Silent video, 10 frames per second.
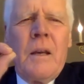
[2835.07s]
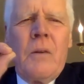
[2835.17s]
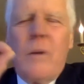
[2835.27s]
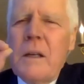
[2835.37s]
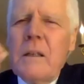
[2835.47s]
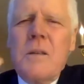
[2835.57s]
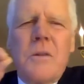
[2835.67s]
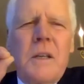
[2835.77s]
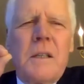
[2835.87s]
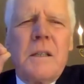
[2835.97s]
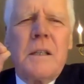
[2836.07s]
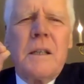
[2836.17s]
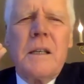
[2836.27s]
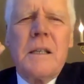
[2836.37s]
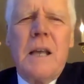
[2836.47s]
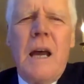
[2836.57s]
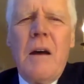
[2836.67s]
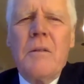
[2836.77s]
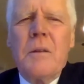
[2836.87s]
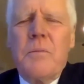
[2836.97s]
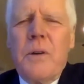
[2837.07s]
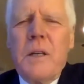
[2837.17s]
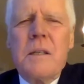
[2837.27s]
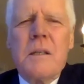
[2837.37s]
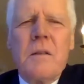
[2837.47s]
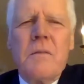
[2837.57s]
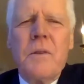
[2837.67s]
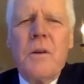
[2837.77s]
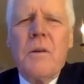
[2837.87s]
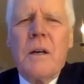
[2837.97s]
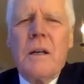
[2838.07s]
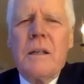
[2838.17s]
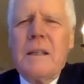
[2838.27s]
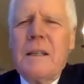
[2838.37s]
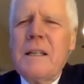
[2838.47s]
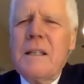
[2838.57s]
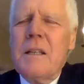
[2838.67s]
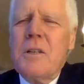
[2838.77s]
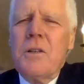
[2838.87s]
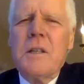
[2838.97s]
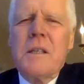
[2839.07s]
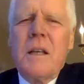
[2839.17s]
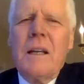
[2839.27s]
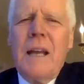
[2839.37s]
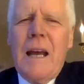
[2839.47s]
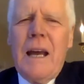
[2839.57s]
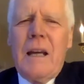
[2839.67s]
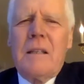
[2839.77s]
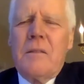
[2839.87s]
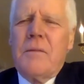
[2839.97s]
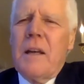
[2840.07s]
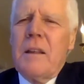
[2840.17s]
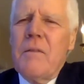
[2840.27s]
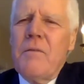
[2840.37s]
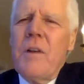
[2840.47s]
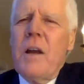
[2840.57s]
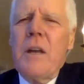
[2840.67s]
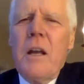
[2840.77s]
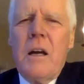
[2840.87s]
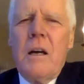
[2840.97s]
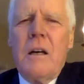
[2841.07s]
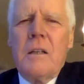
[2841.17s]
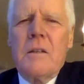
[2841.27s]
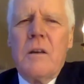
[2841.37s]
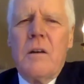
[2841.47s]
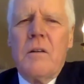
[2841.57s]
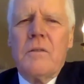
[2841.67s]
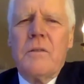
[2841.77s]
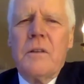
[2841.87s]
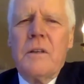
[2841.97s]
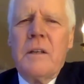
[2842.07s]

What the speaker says: or illustrated is how the presence of yoga is intrinsically active at the very heart of